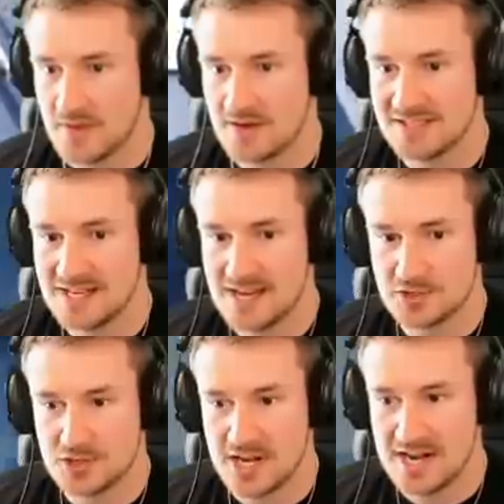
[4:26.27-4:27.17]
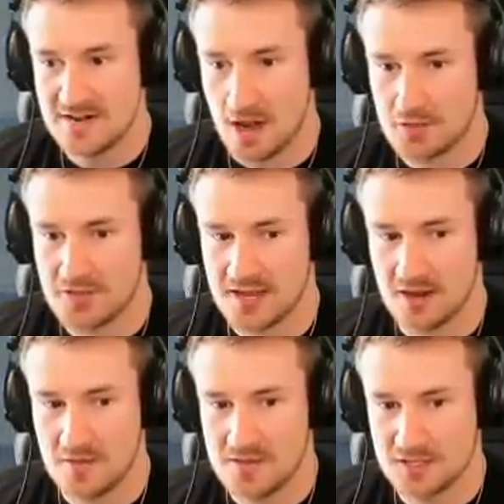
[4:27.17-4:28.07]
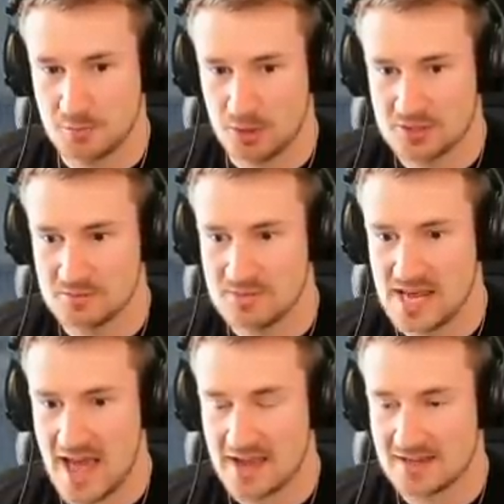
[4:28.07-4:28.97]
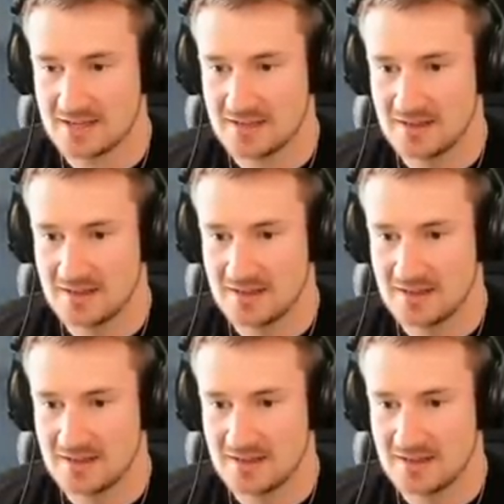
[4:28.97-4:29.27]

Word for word: There is literally nothing on this bottom deck.